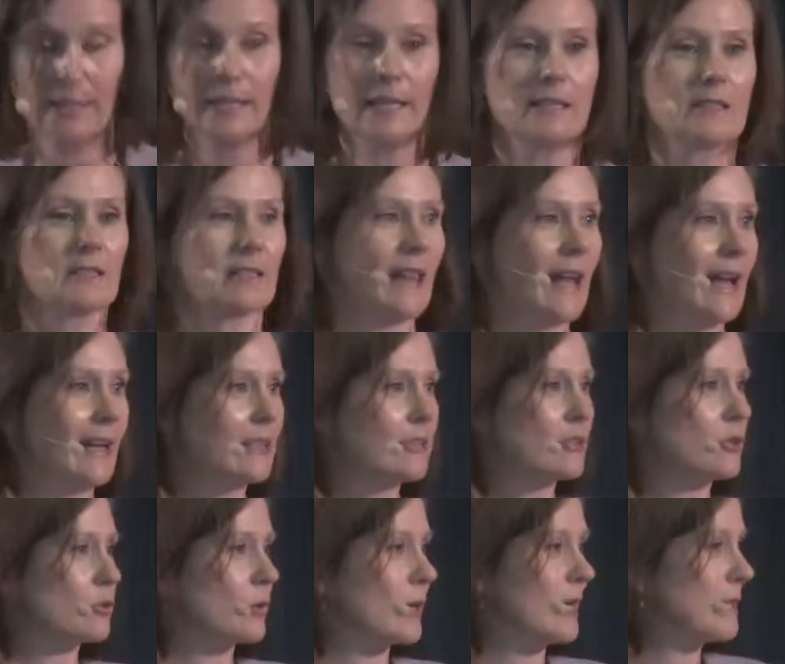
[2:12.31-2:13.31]
It's like
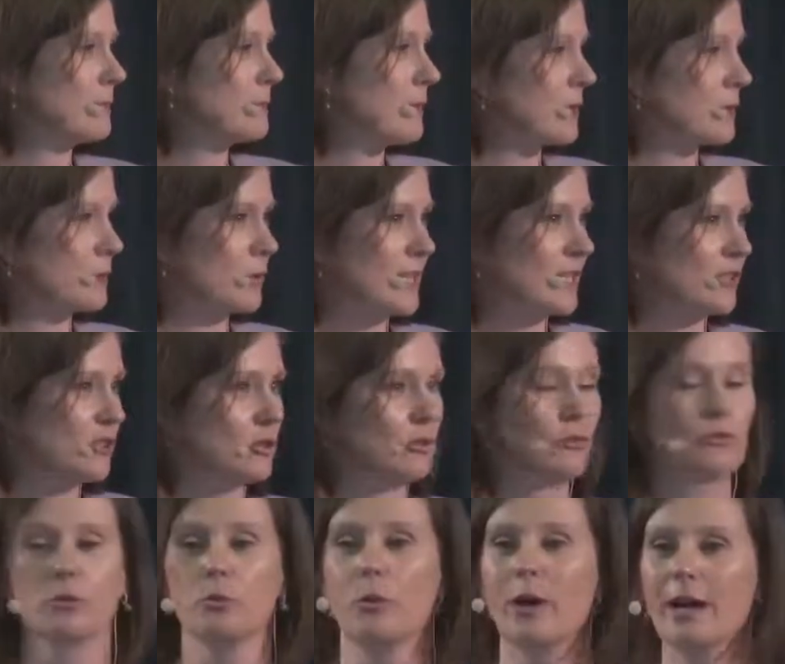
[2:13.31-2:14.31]
the great migration
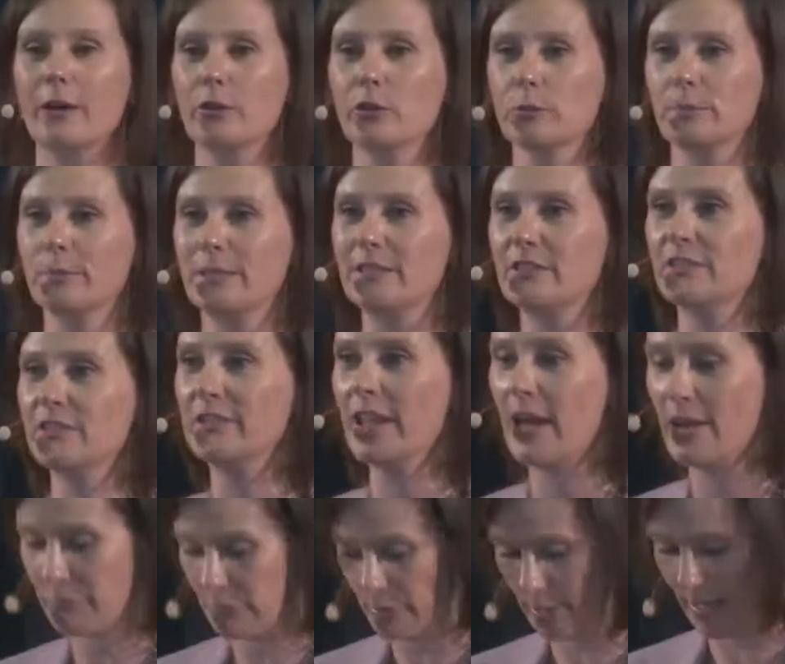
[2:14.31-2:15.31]
of the wilder beasts in
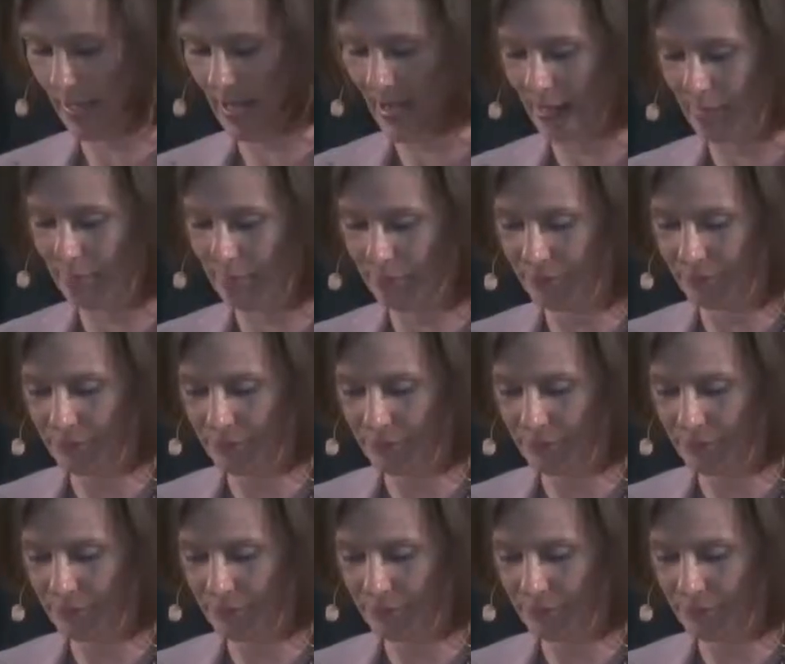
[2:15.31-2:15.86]
Africa.